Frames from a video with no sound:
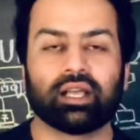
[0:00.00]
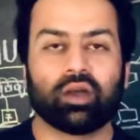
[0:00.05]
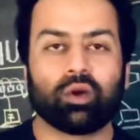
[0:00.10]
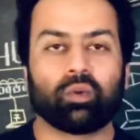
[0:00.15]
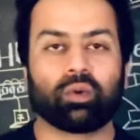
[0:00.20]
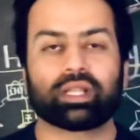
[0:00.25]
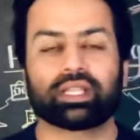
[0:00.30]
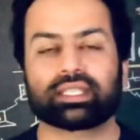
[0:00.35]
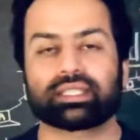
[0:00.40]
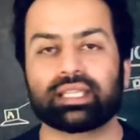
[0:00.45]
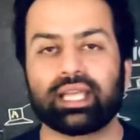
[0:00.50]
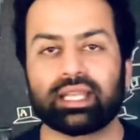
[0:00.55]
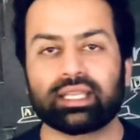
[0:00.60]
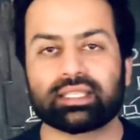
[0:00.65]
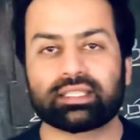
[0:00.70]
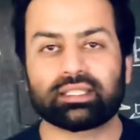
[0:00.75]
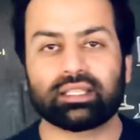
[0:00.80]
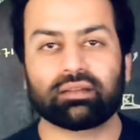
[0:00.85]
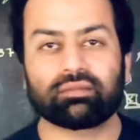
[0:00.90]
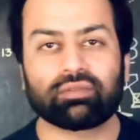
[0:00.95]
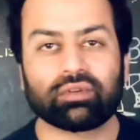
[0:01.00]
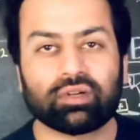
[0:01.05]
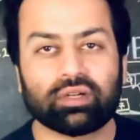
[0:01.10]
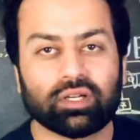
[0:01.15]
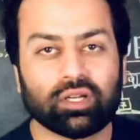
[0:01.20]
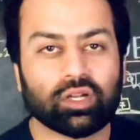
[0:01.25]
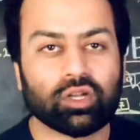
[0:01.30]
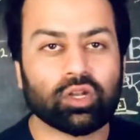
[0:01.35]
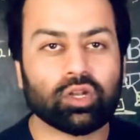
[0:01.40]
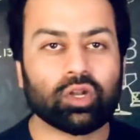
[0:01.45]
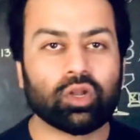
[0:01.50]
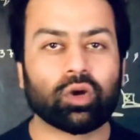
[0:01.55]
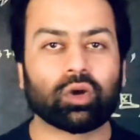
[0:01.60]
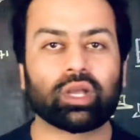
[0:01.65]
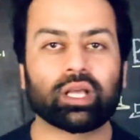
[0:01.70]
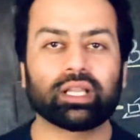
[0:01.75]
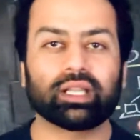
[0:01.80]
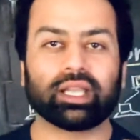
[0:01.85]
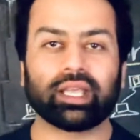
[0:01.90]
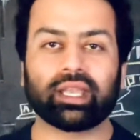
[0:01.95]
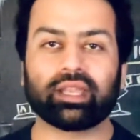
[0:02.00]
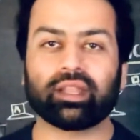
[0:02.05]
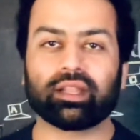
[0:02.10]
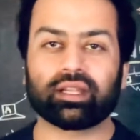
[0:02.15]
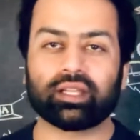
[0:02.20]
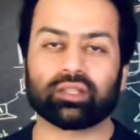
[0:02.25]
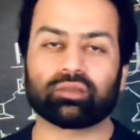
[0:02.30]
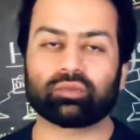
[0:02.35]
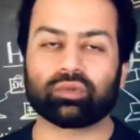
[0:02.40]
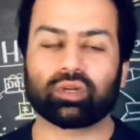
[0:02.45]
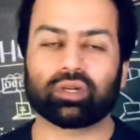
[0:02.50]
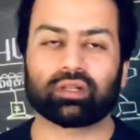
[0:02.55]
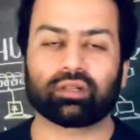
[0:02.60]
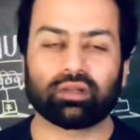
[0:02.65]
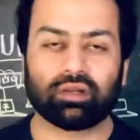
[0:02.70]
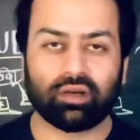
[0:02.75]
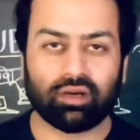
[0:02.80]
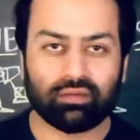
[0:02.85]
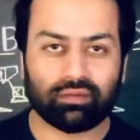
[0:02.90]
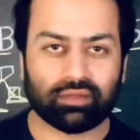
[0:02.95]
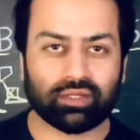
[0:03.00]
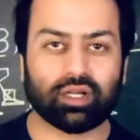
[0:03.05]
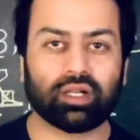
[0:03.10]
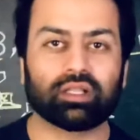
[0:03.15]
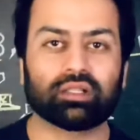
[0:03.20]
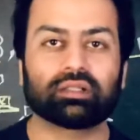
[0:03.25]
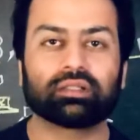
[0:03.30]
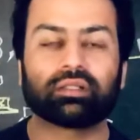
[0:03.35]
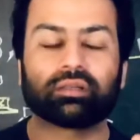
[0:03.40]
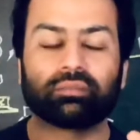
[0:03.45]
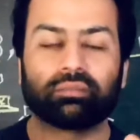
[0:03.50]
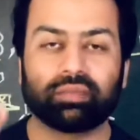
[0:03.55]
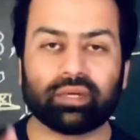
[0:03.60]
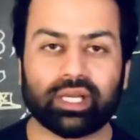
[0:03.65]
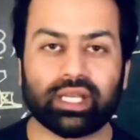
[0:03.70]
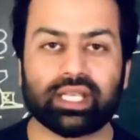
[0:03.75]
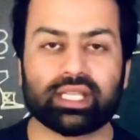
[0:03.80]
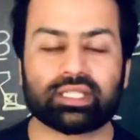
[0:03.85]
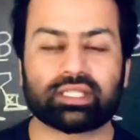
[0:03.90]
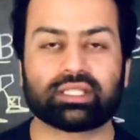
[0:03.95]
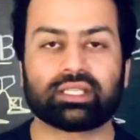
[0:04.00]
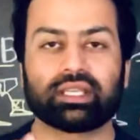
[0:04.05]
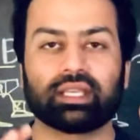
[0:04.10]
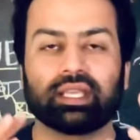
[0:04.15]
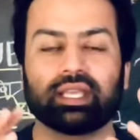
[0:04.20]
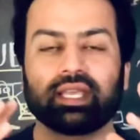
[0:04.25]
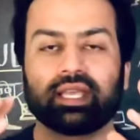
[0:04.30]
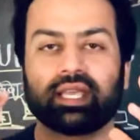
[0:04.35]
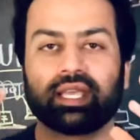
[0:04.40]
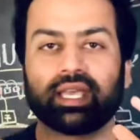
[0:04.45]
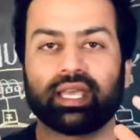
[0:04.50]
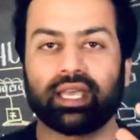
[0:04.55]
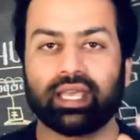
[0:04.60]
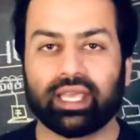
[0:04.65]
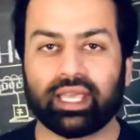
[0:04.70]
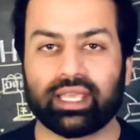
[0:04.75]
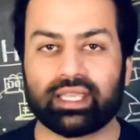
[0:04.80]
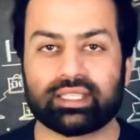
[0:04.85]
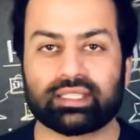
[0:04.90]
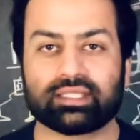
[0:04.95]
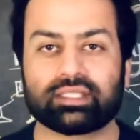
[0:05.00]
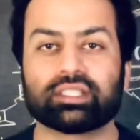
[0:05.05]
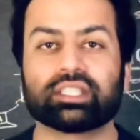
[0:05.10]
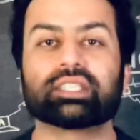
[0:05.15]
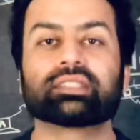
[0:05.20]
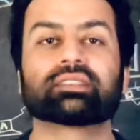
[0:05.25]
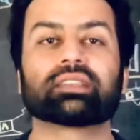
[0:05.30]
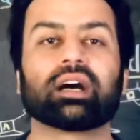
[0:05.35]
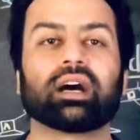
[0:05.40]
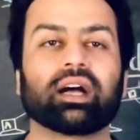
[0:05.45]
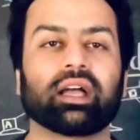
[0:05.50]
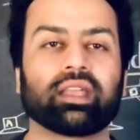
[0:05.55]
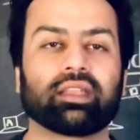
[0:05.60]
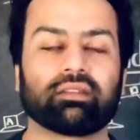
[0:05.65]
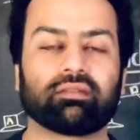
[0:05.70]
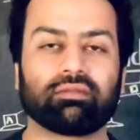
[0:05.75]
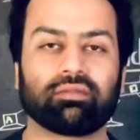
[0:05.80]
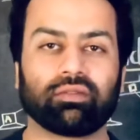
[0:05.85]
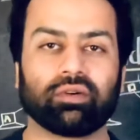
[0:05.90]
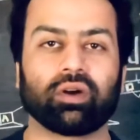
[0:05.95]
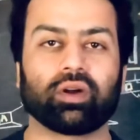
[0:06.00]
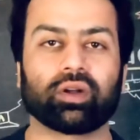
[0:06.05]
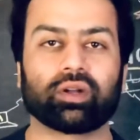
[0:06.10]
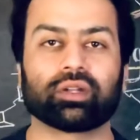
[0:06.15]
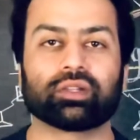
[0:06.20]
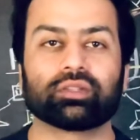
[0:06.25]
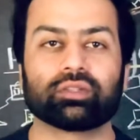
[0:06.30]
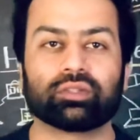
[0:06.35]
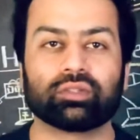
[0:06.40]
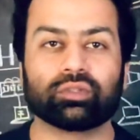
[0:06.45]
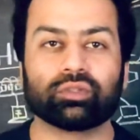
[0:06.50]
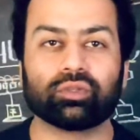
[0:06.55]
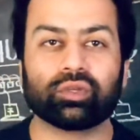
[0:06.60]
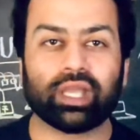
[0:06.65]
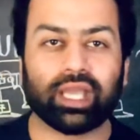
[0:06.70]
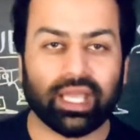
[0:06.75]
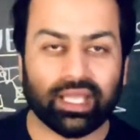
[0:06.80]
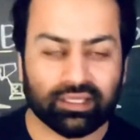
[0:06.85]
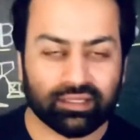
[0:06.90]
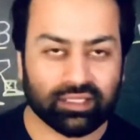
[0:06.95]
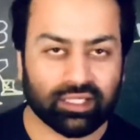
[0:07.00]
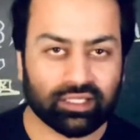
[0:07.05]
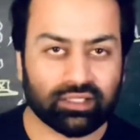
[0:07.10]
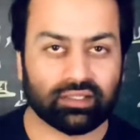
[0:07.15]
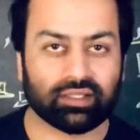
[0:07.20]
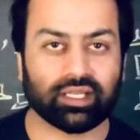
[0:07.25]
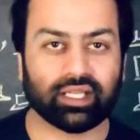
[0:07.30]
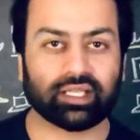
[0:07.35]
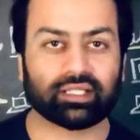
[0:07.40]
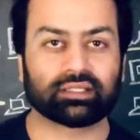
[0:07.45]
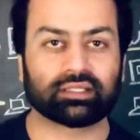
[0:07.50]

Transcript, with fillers: What does LAN stand for? Local area network. Overall, bridge is designed for to interconnect